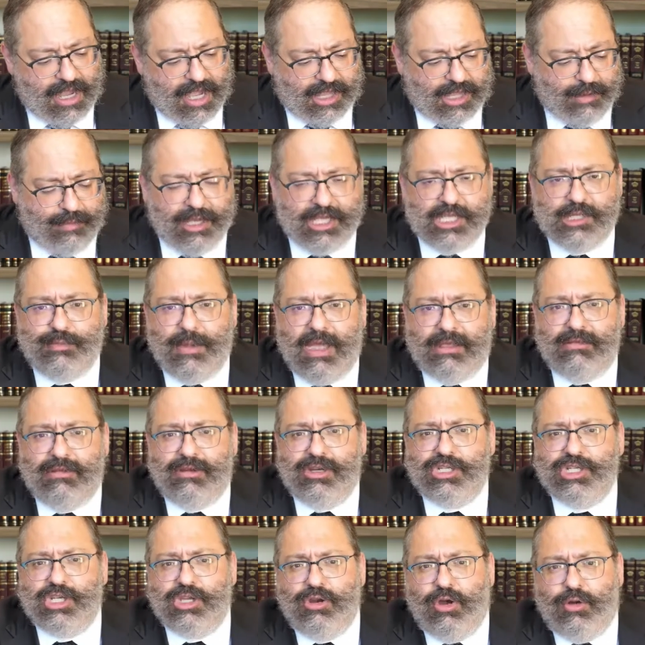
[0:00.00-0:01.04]

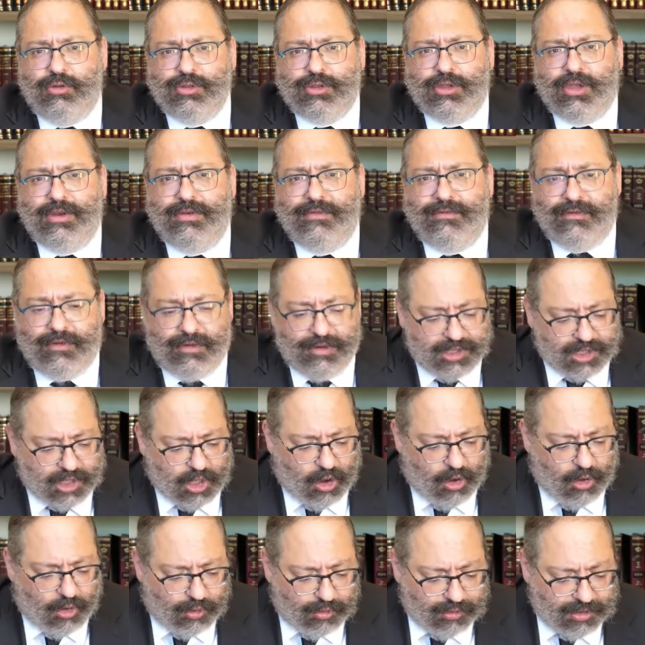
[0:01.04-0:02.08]
Medrash, you don't
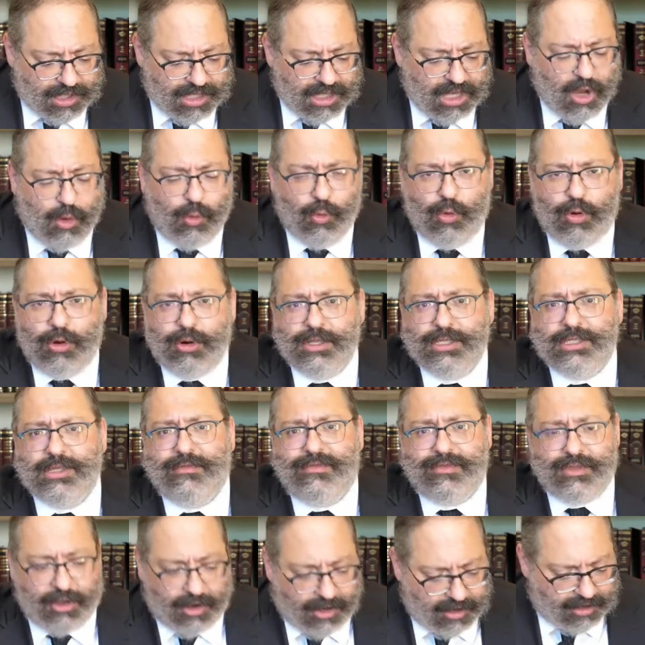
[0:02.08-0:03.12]
converse only words
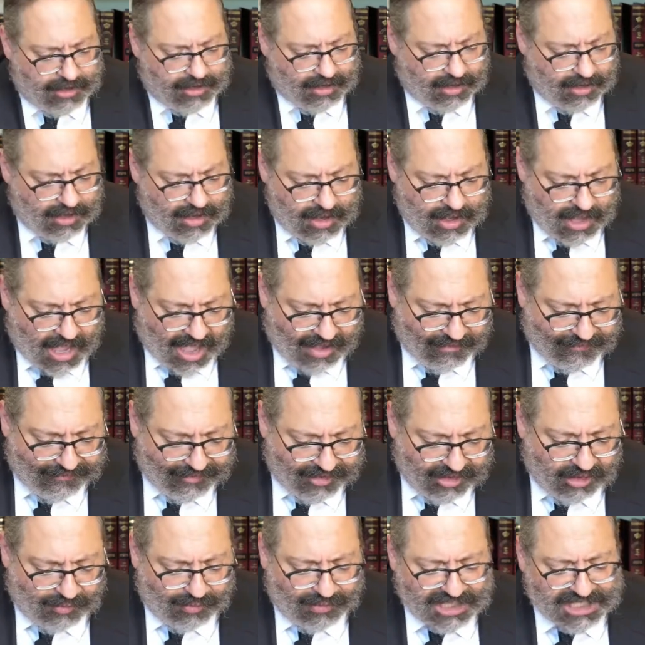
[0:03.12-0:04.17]
of Torah.
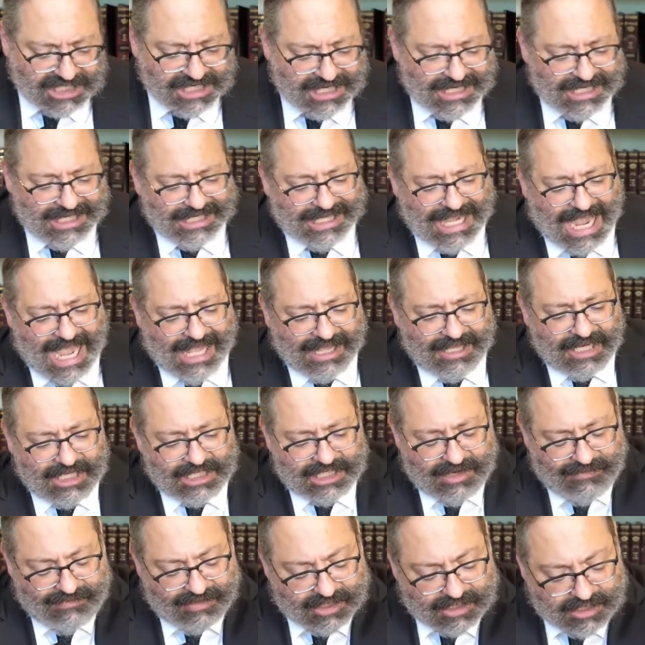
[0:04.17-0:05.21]

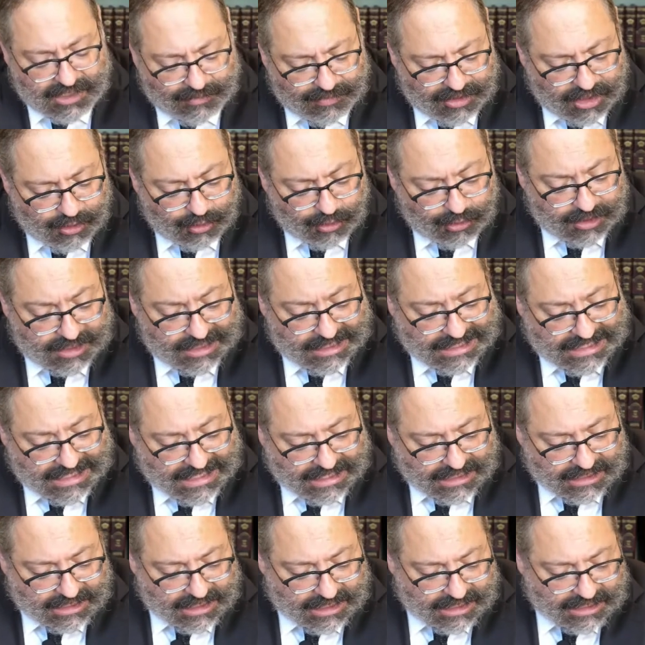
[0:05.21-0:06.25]
is even somebody who
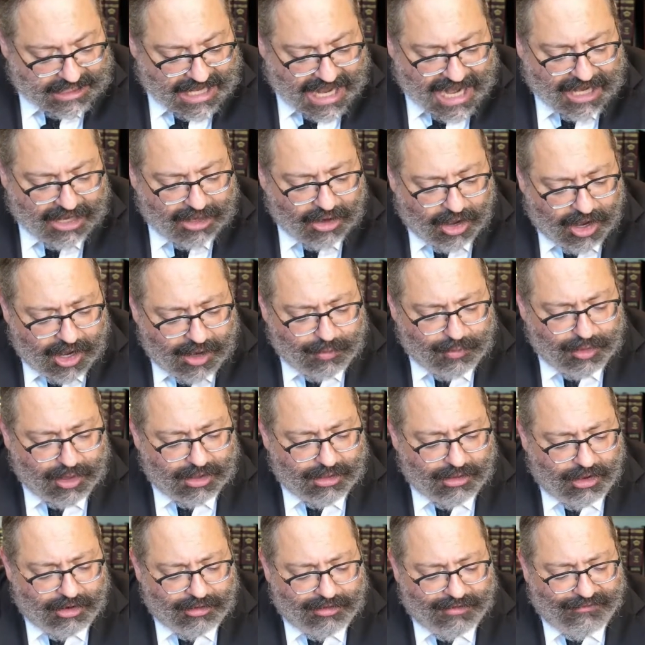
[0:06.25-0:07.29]
sneezes, in
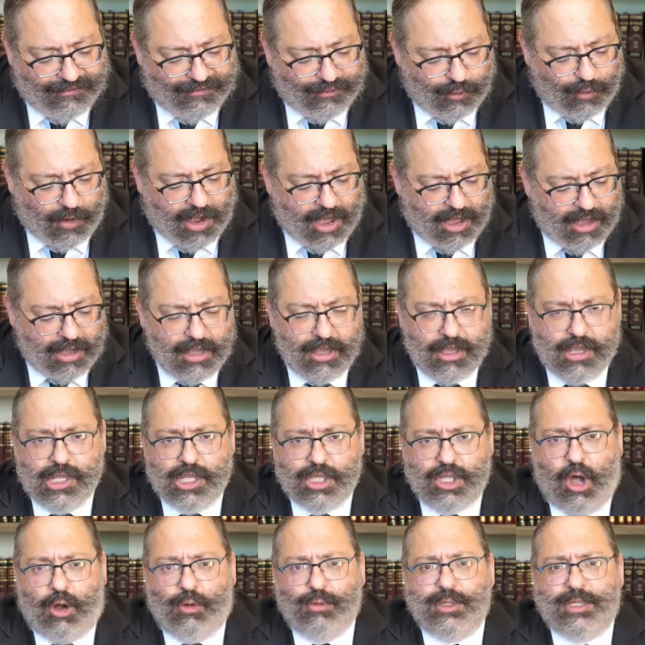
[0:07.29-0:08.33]

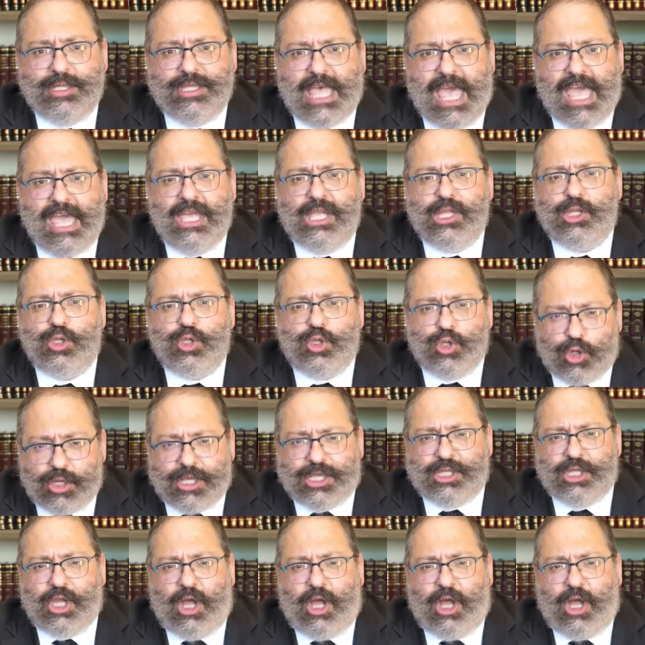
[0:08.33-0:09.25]
Don't say, zu